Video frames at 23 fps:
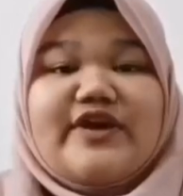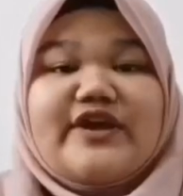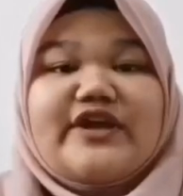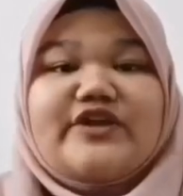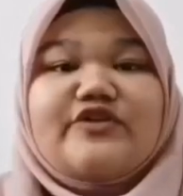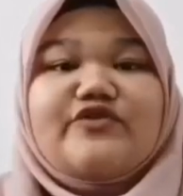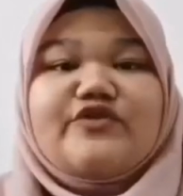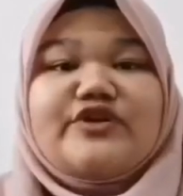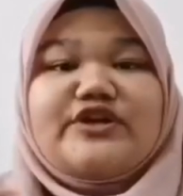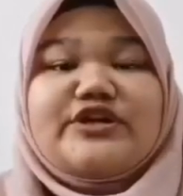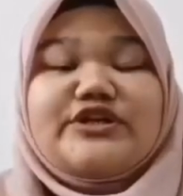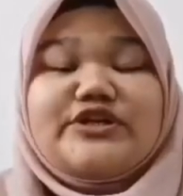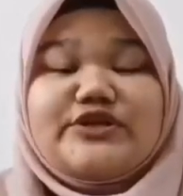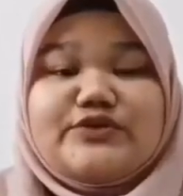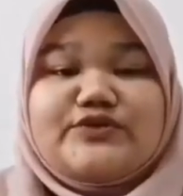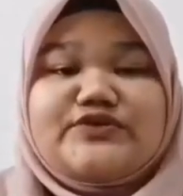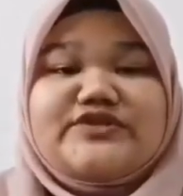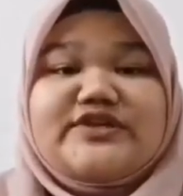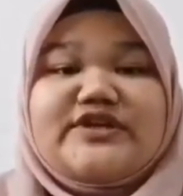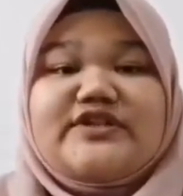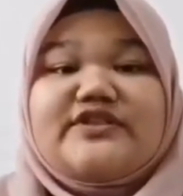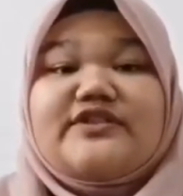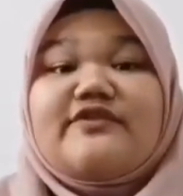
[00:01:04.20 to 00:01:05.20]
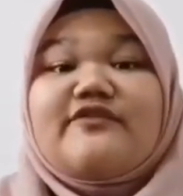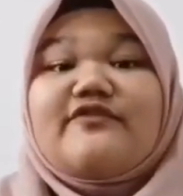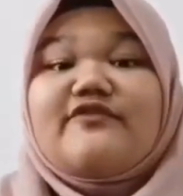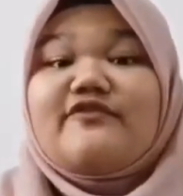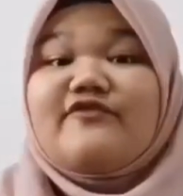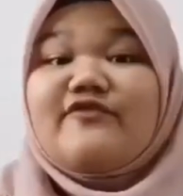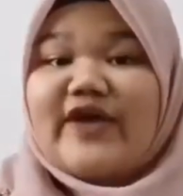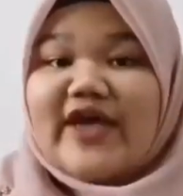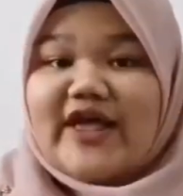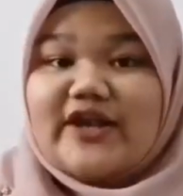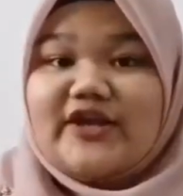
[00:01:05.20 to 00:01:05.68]
in reducing the
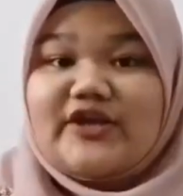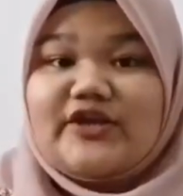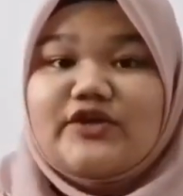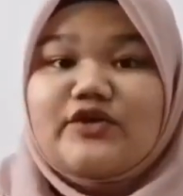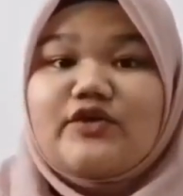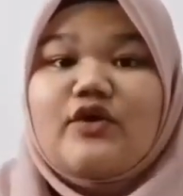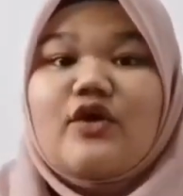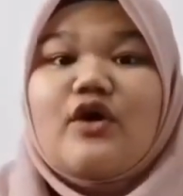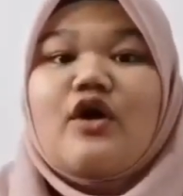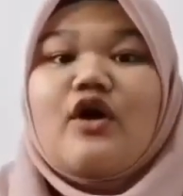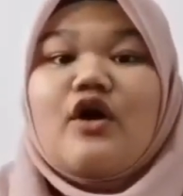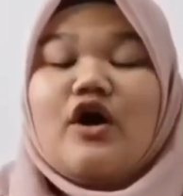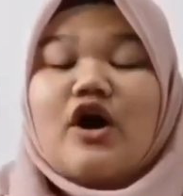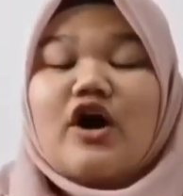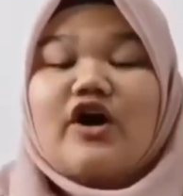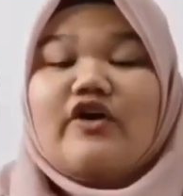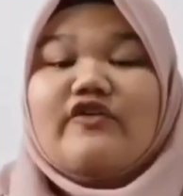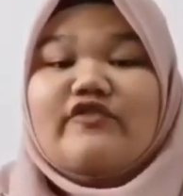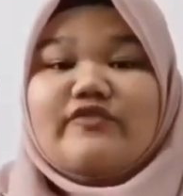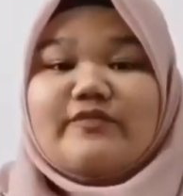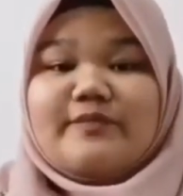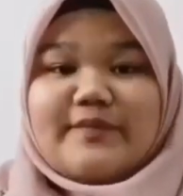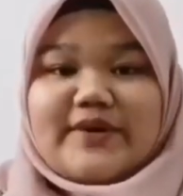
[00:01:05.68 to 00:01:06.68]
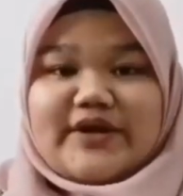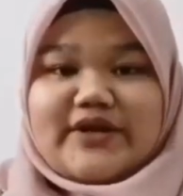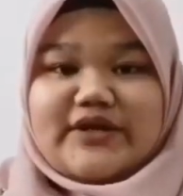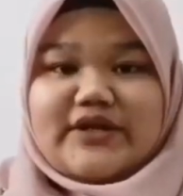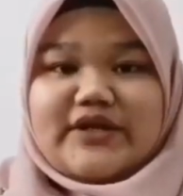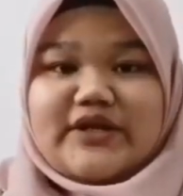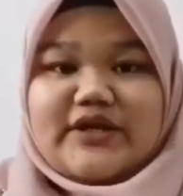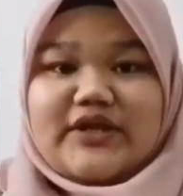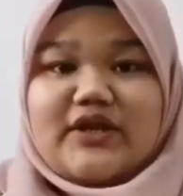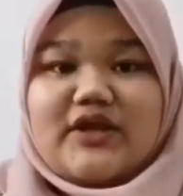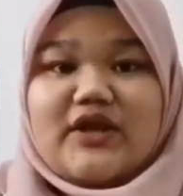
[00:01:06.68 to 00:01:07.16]
value of
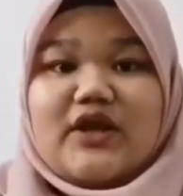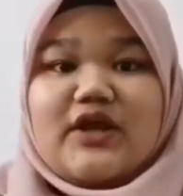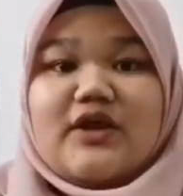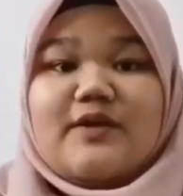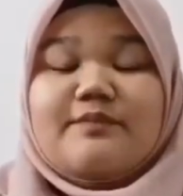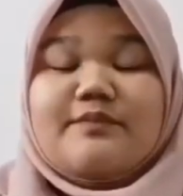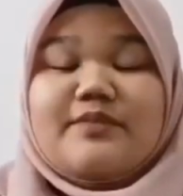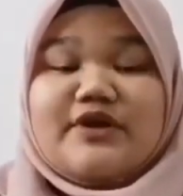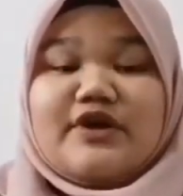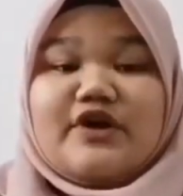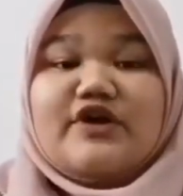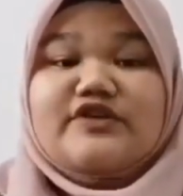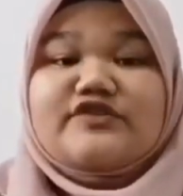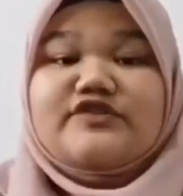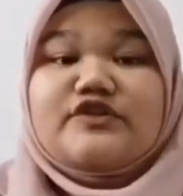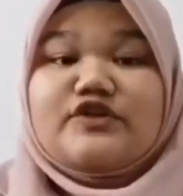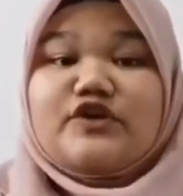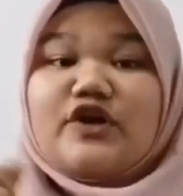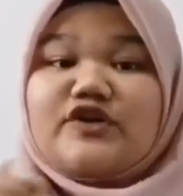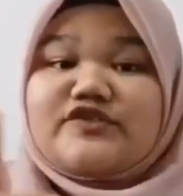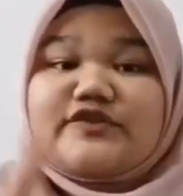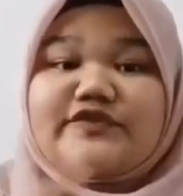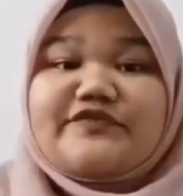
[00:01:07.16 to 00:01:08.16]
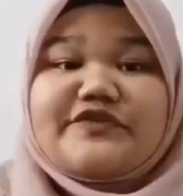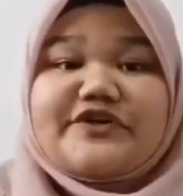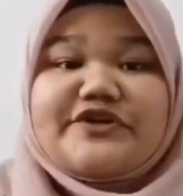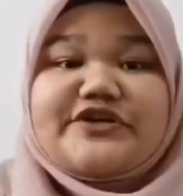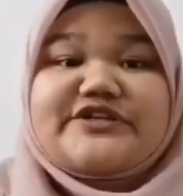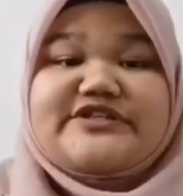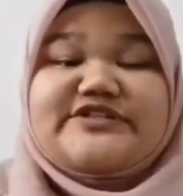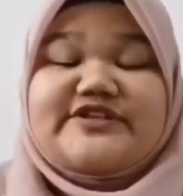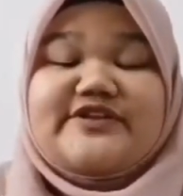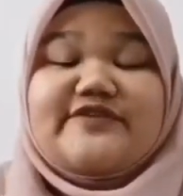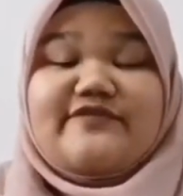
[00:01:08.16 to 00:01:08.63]
money because loss of
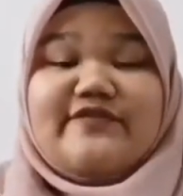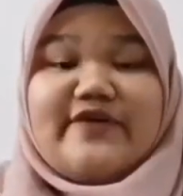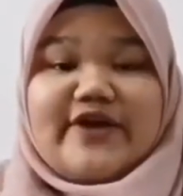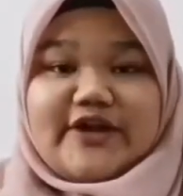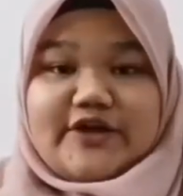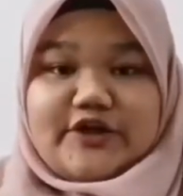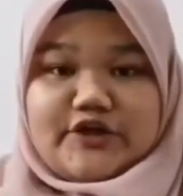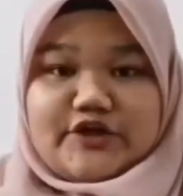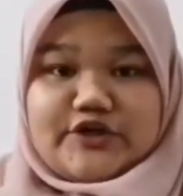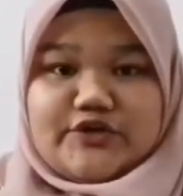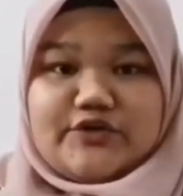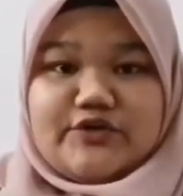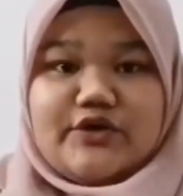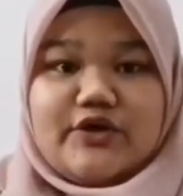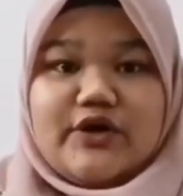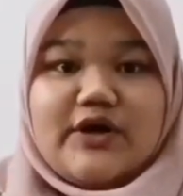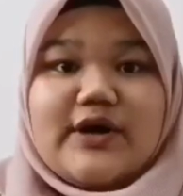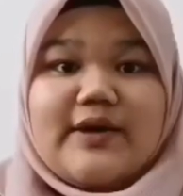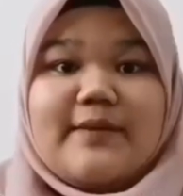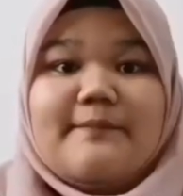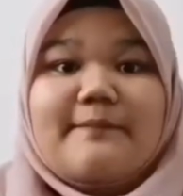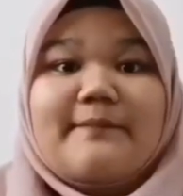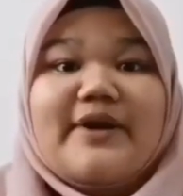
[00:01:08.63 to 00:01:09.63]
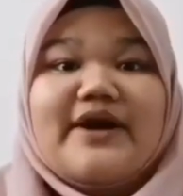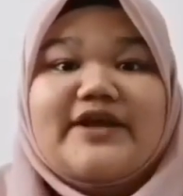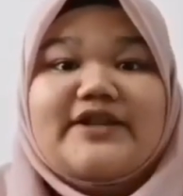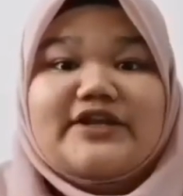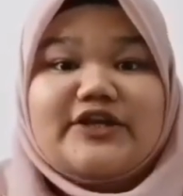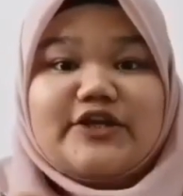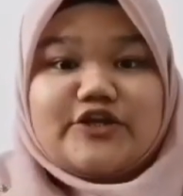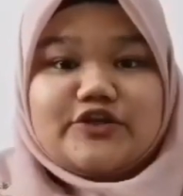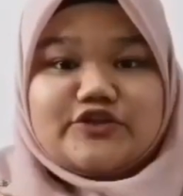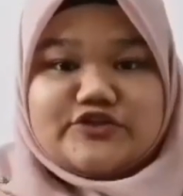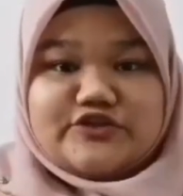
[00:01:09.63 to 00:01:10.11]
currency value by the
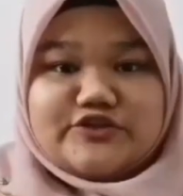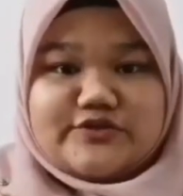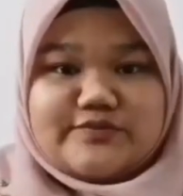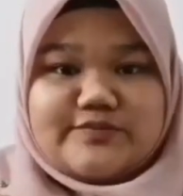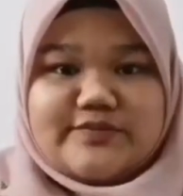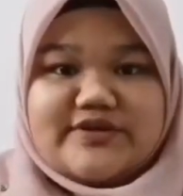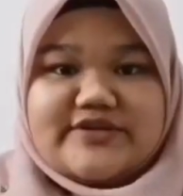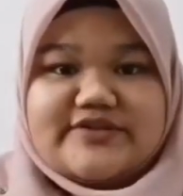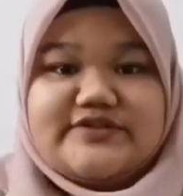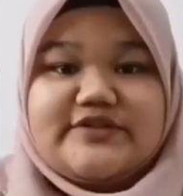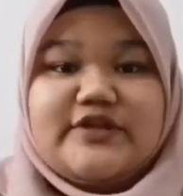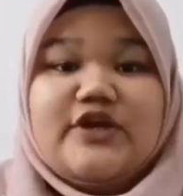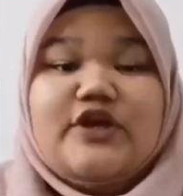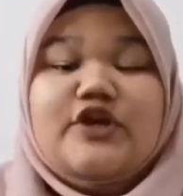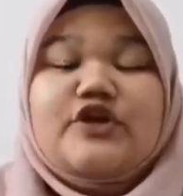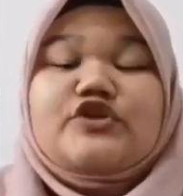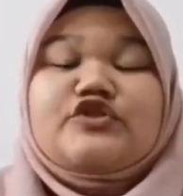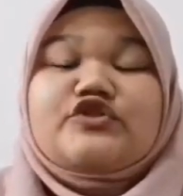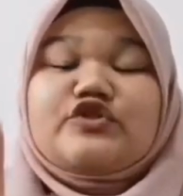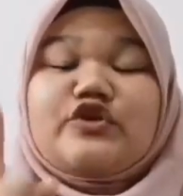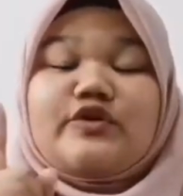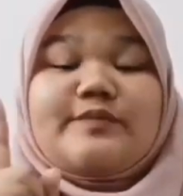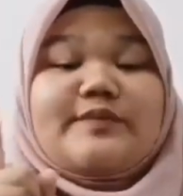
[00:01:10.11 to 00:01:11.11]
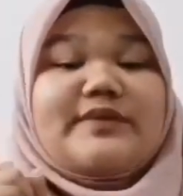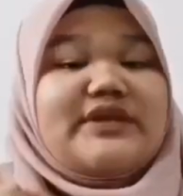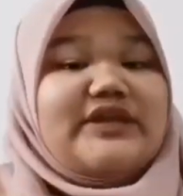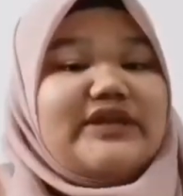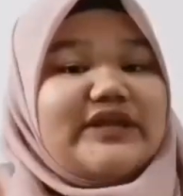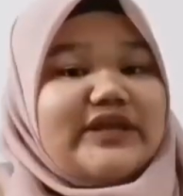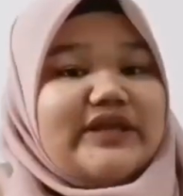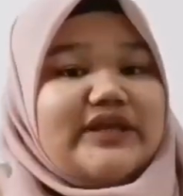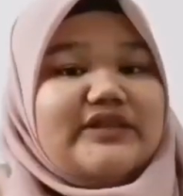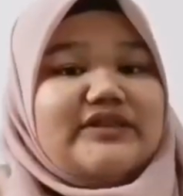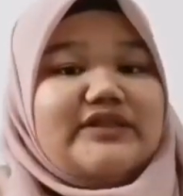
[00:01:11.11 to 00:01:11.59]
consumers. So
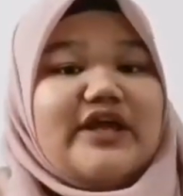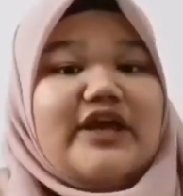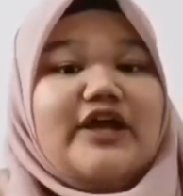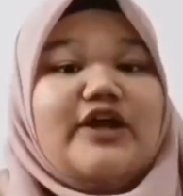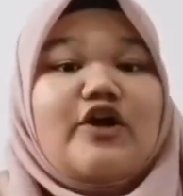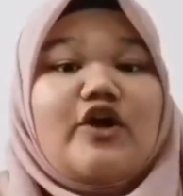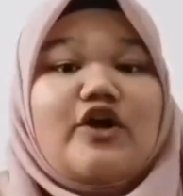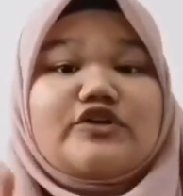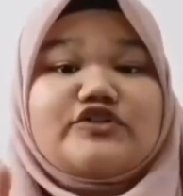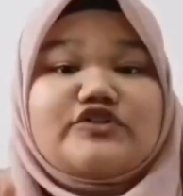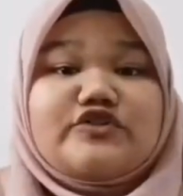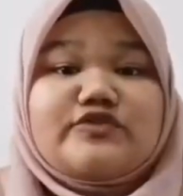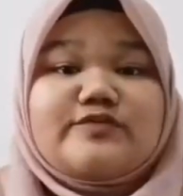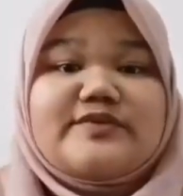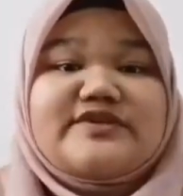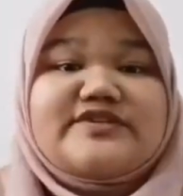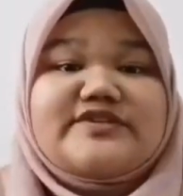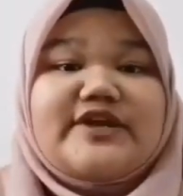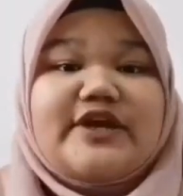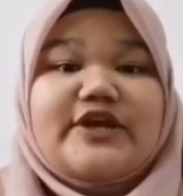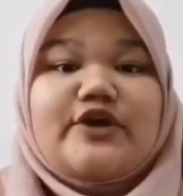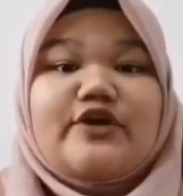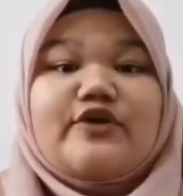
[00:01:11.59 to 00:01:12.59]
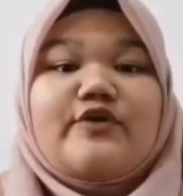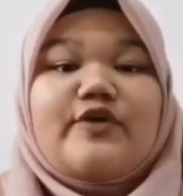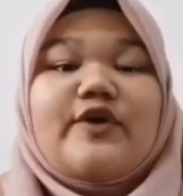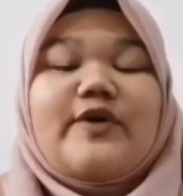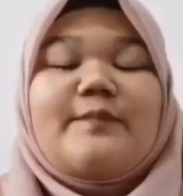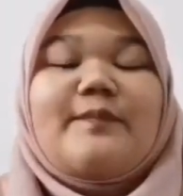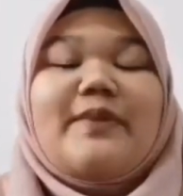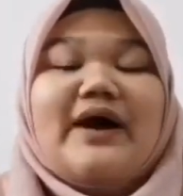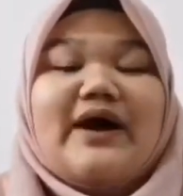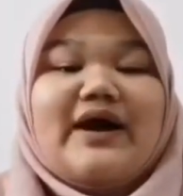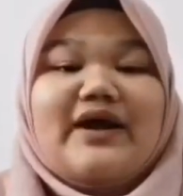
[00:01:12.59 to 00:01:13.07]
meaning that consumers cannot
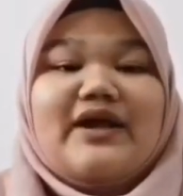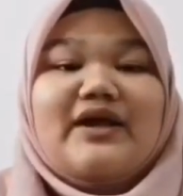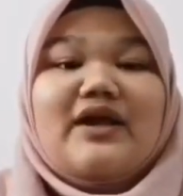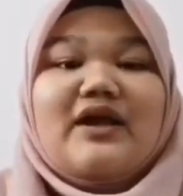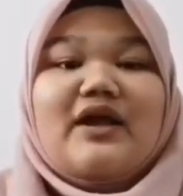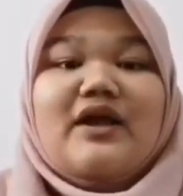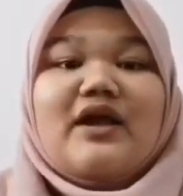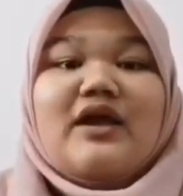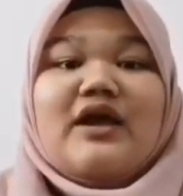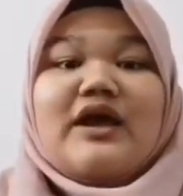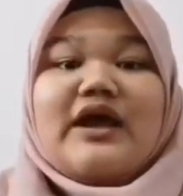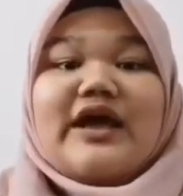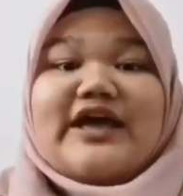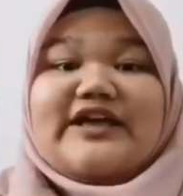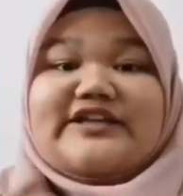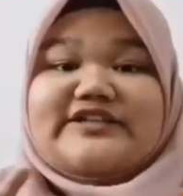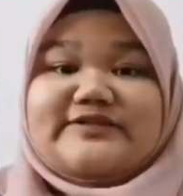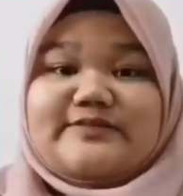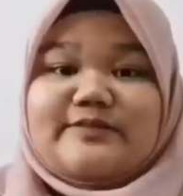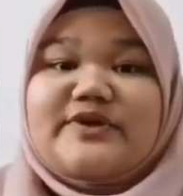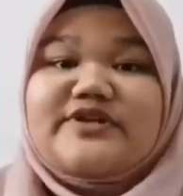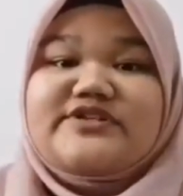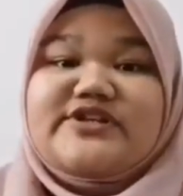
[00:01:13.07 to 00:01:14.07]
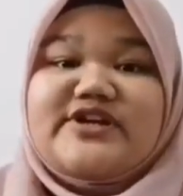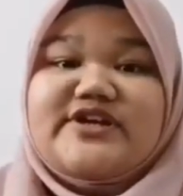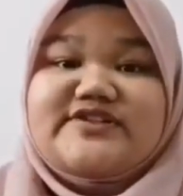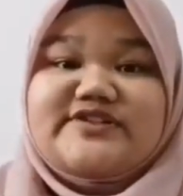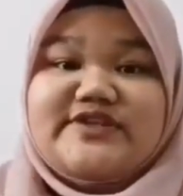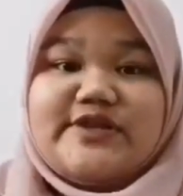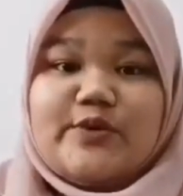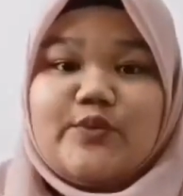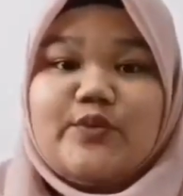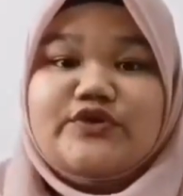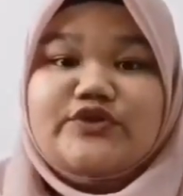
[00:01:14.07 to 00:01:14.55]
buy as much as they
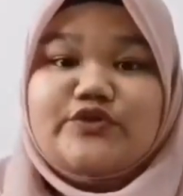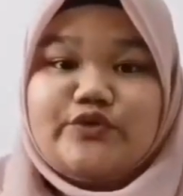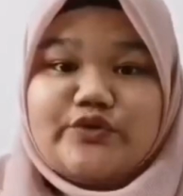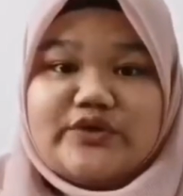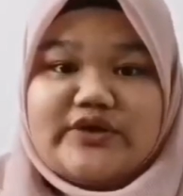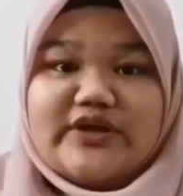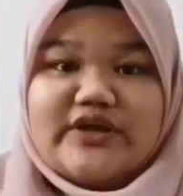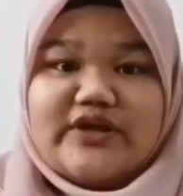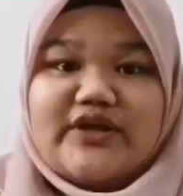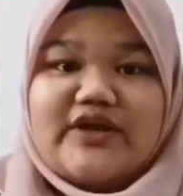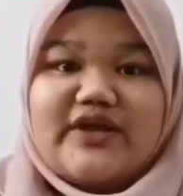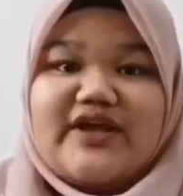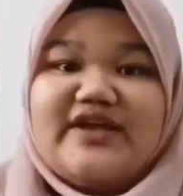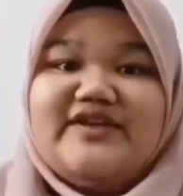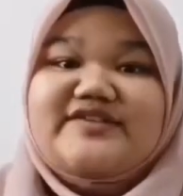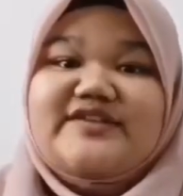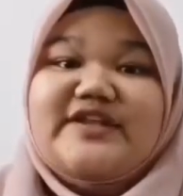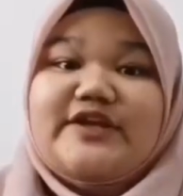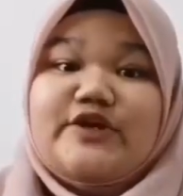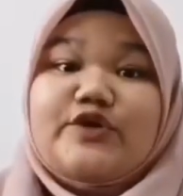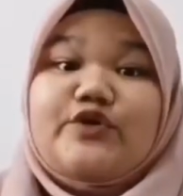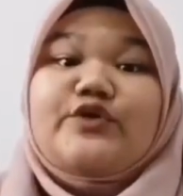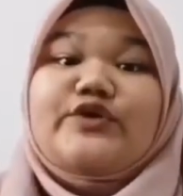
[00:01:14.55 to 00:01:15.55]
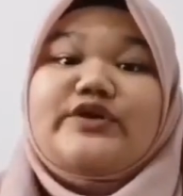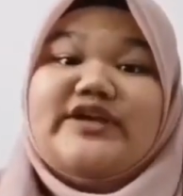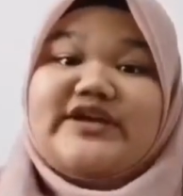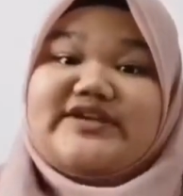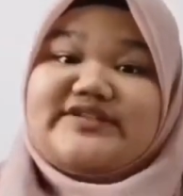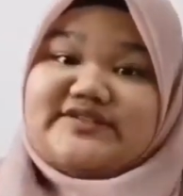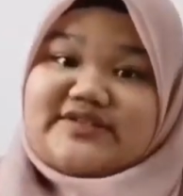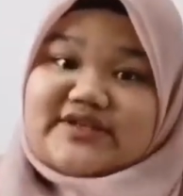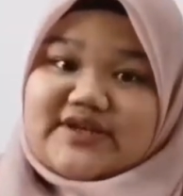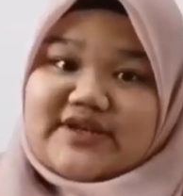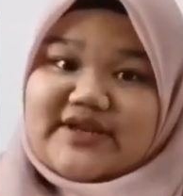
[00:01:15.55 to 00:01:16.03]
want today as they could
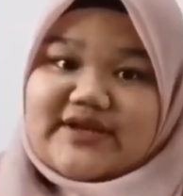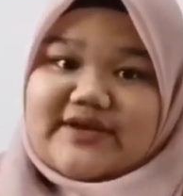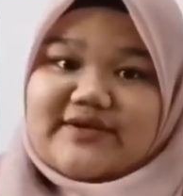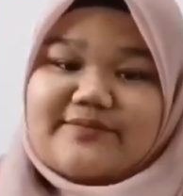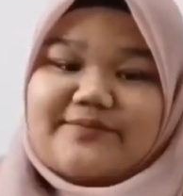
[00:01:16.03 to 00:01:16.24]
yesterday.